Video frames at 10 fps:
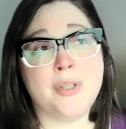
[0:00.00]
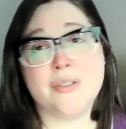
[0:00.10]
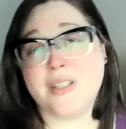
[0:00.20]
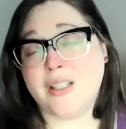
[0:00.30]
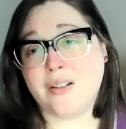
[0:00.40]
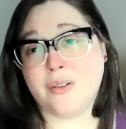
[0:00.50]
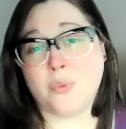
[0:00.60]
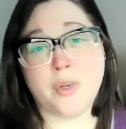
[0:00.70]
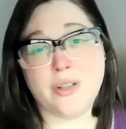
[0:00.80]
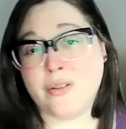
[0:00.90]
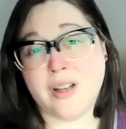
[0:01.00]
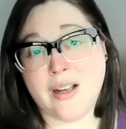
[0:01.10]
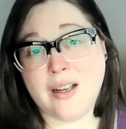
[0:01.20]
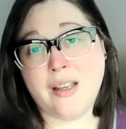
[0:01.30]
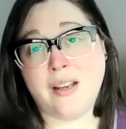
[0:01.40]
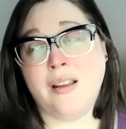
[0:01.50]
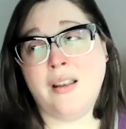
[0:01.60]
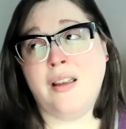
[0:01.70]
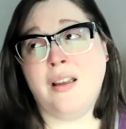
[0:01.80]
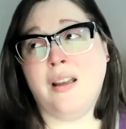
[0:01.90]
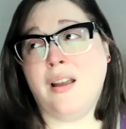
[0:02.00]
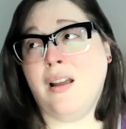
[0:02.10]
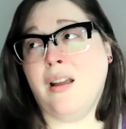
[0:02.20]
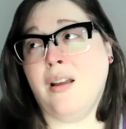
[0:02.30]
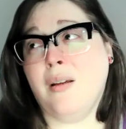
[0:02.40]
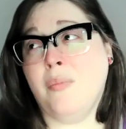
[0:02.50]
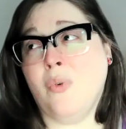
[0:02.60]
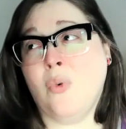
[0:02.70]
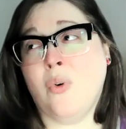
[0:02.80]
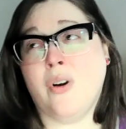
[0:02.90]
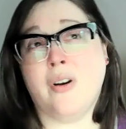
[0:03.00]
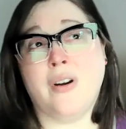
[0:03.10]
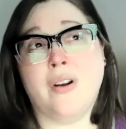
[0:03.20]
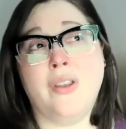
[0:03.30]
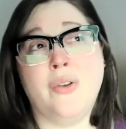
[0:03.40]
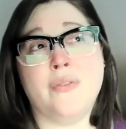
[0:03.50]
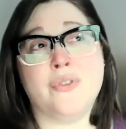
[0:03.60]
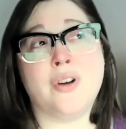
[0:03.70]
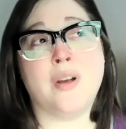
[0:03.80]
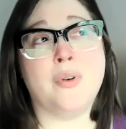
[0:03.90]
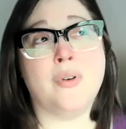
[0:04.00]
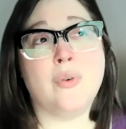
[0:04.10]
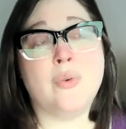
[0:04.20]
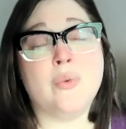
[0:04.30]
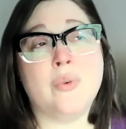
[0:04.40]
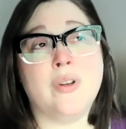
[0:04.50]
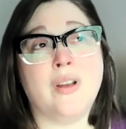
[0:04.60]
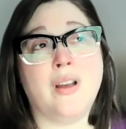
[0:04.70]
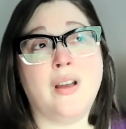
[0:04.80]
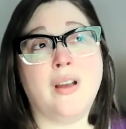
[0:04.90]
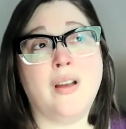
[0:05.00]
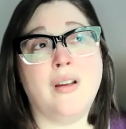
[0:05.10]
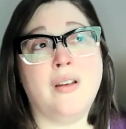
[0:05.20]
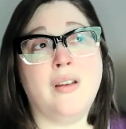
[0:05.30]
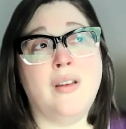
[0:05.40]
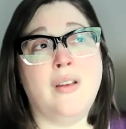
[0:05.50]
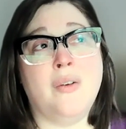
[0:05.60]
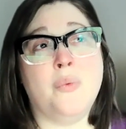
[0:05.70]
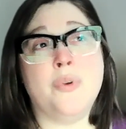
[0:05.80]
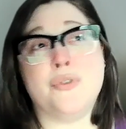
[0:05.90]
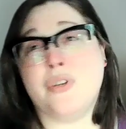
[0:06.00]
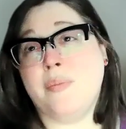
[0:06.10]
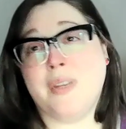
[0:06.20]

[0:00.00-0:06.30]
pill seeker when you're not um, or you have trouble uh, with